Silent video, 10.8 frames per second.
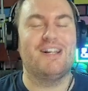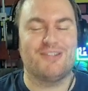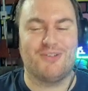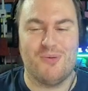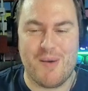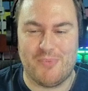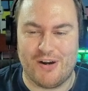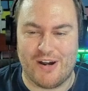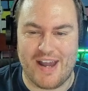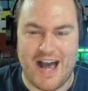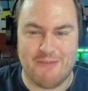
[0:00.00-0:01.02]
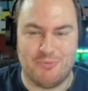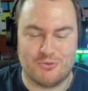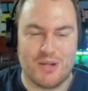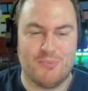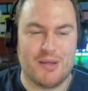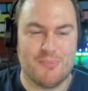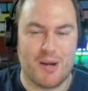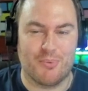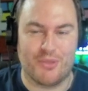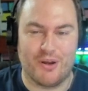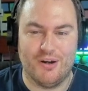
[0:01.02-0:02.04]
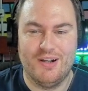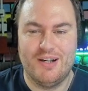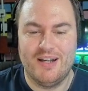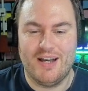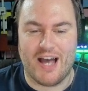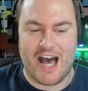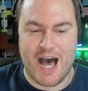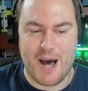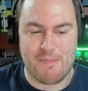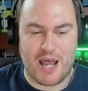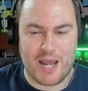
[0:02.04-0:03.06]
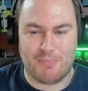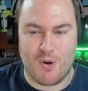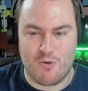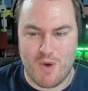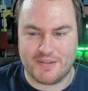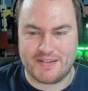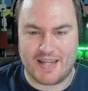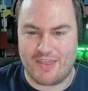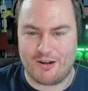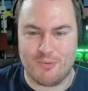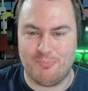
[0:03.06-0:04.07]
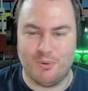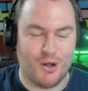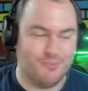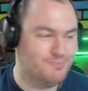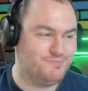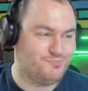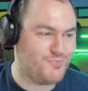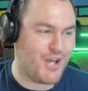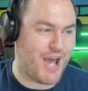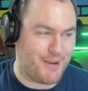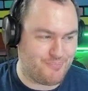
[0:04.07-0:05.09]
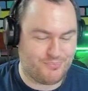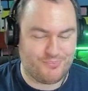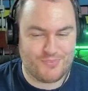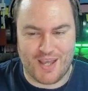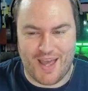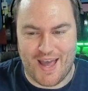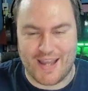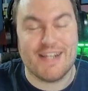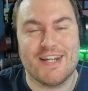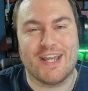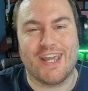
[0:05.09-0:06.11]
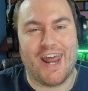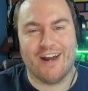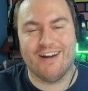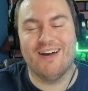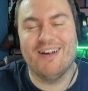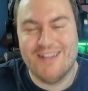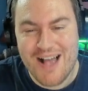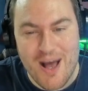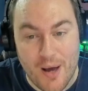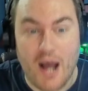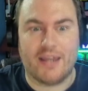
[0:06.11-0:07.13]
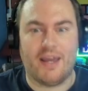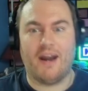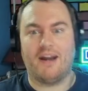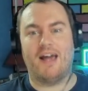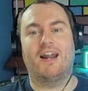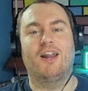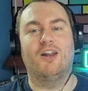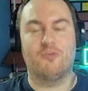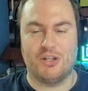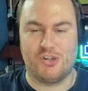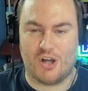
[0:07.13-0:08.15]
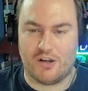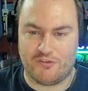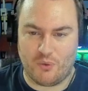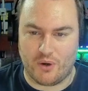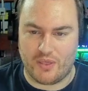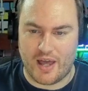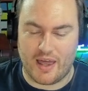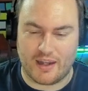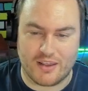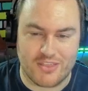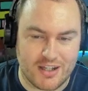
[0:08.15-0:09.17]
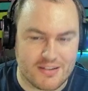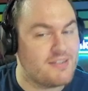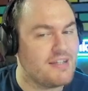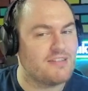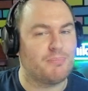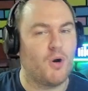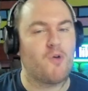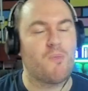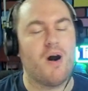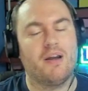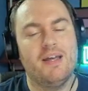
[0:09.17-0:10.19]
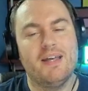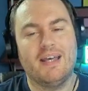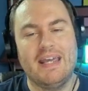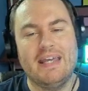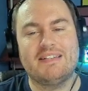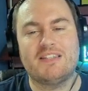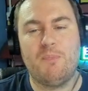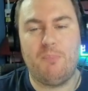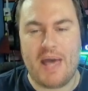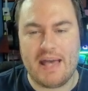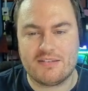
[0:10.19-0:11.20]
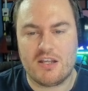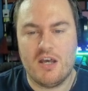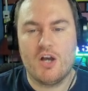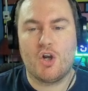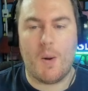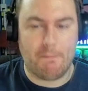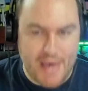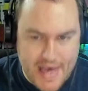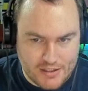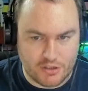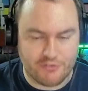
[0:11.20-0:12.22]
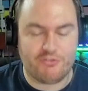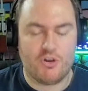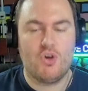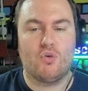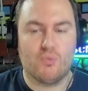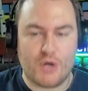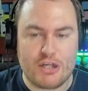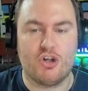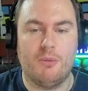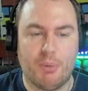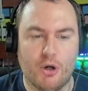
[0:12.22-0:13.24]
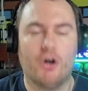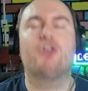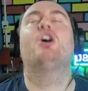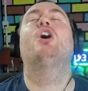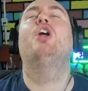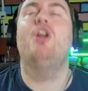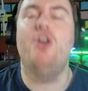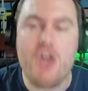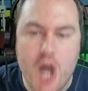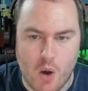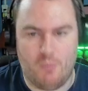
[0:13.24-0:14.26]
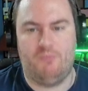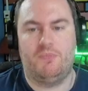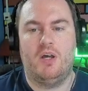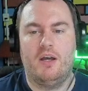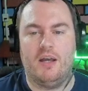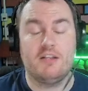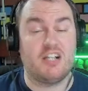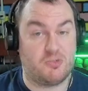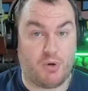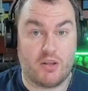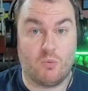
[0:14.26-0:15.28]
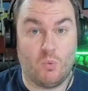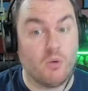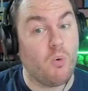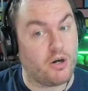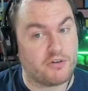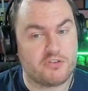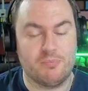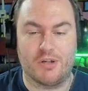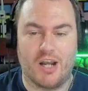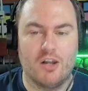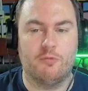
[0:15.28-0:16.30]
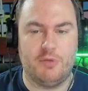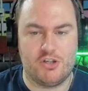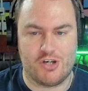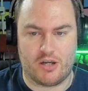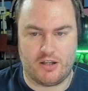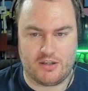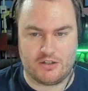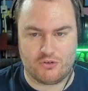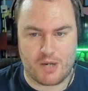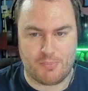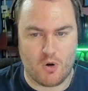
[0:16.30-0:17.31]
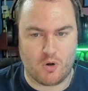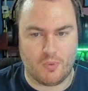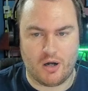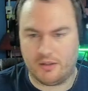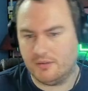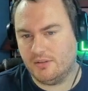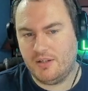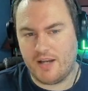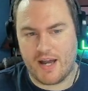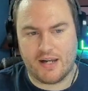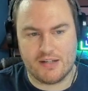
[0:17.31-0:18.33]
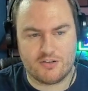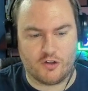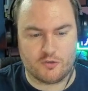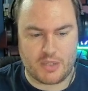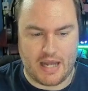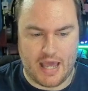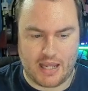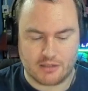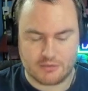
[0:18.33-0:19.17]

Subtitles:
It's a good memory I have between me and my brother playing Pokemon together. But yeah, he care. I cared, and I love Pidgeot for that. And I think it's a decent Pokemon. Is it the best competitive regional bird? No. It's actually probably one of the worst, but I love Pidgeot. I think it's a great Pokemon, and it deserves to be an A.